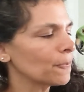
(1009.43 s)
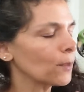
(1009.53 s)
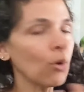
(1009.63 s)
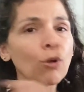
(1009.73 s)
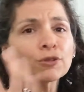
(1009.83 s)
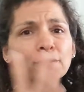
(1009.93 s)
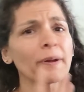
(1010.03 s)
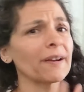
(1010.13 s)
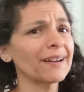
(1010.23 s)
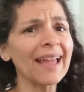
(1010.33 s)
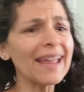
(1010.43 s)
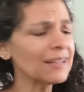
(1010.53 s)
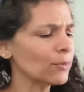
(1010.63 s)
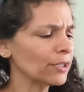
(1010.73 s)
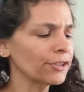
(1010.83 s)
hold your parrot
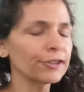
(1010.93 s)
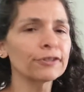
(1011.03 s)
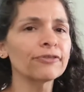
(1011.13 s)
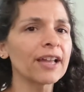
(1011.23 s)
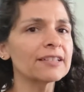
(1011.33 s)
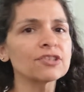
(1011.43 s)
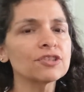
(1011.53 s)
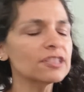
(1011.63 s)
anywhere near your face.